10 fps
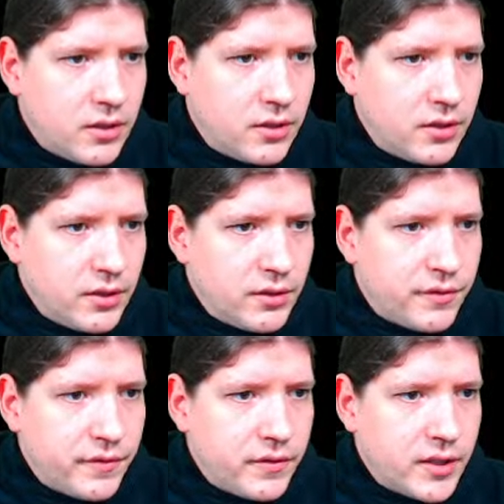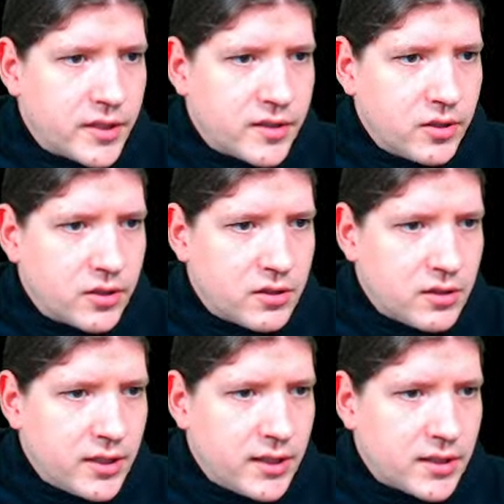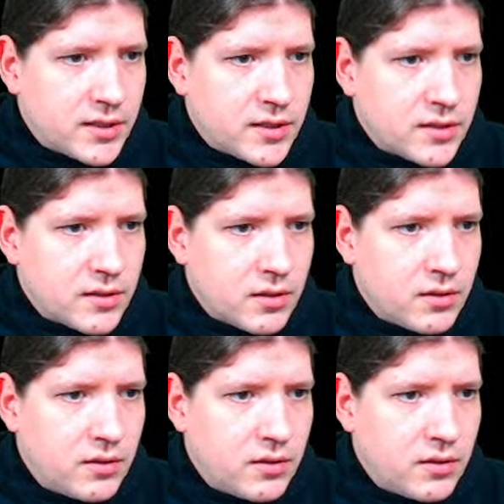if s dot text